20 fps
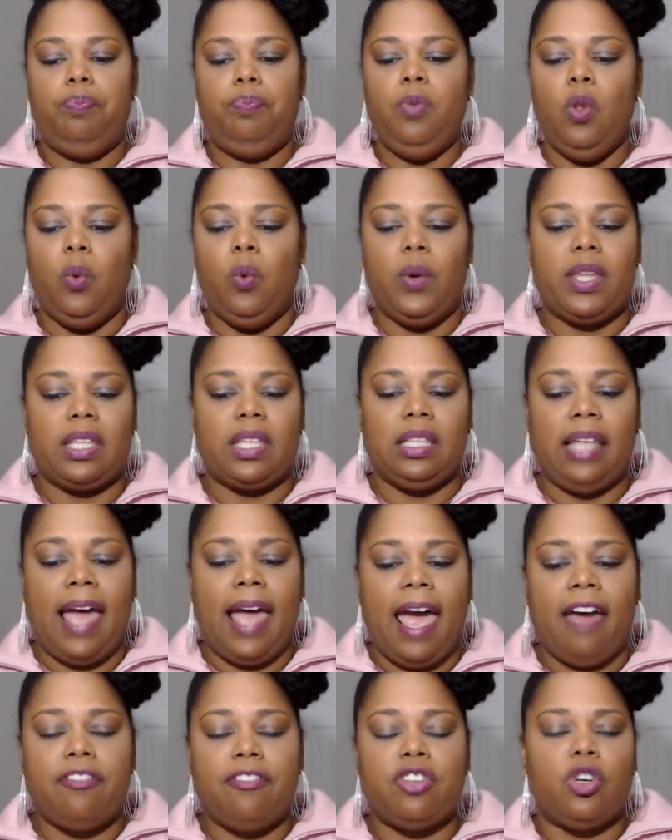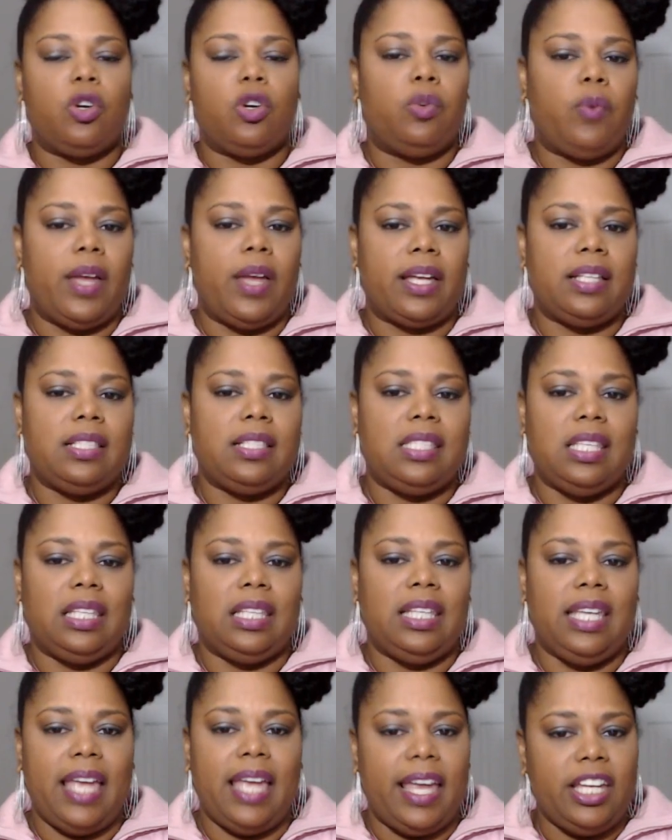with laughter and
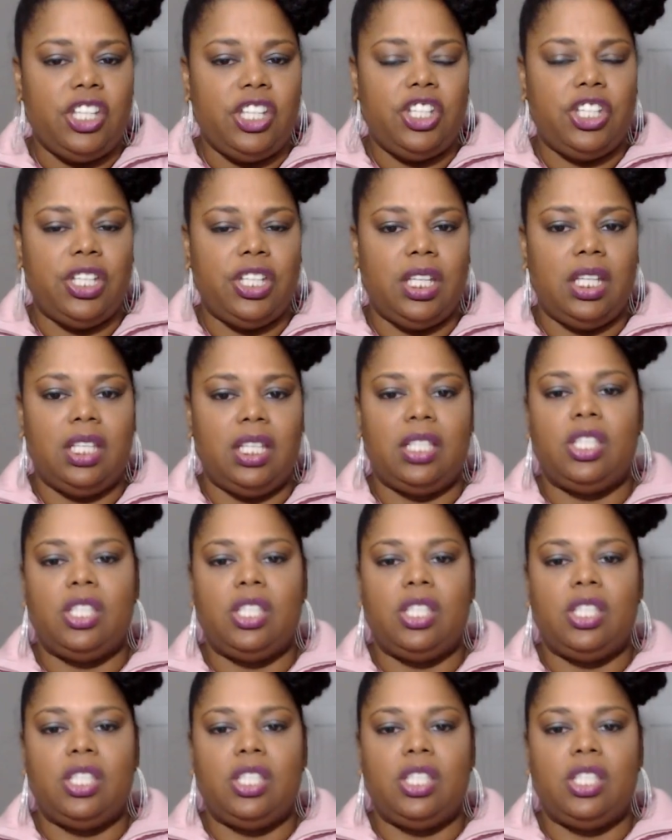reconciliation.